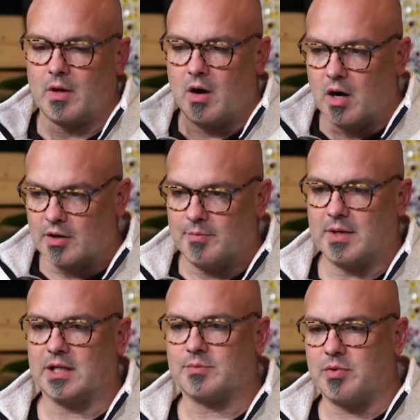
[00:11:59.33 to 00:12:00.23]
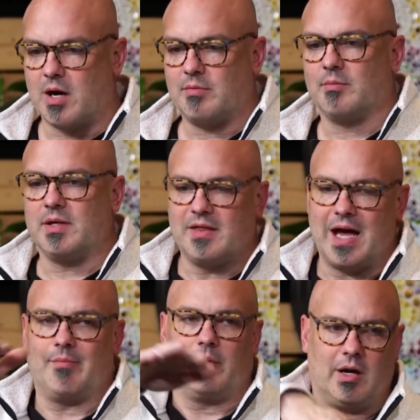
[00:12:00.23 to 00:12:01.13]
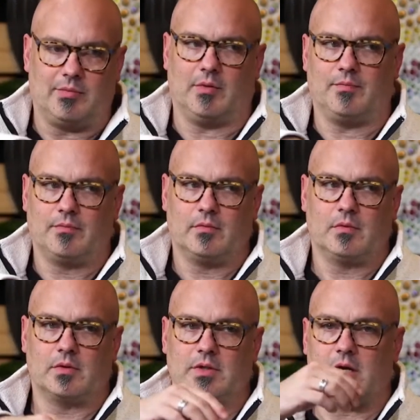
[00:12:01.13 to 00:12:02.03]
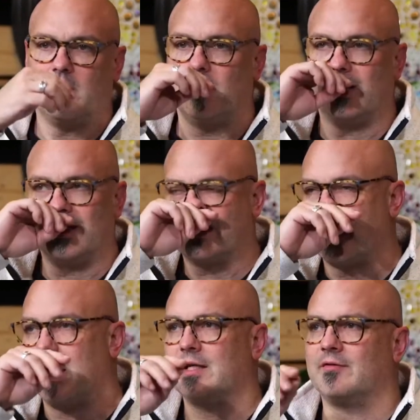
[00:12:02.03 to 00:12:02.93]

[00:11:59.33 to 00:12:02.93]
are the biggest problem in that problem. So it's kind of